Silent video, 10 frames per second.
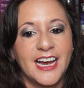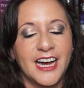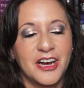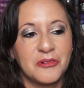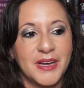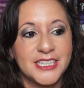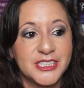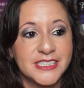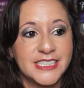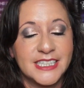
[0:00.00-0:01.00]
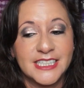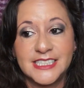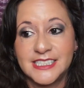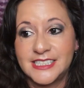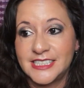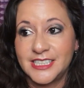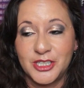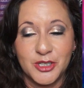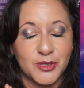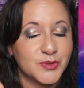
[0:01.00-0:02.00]
As you can see, this is, you
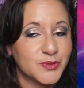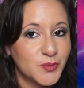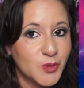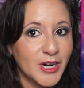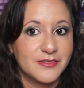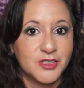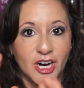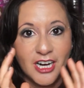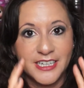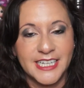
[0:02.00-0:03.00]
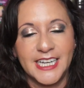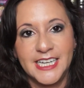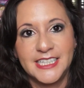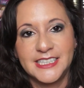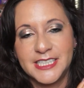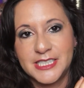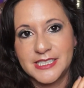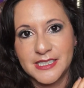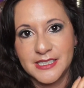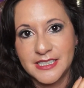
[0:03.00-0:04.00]
know, where I've gone in
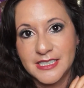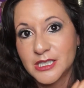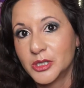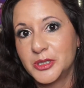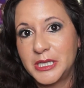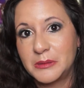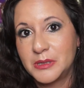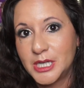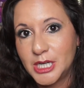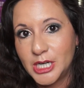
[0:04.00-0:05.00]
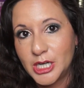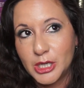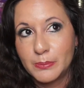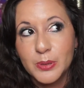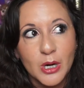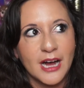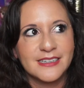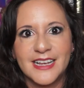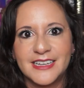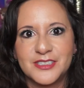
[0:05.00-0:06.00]
this learning
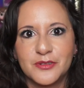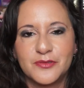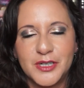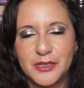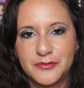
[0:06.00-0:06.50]
process of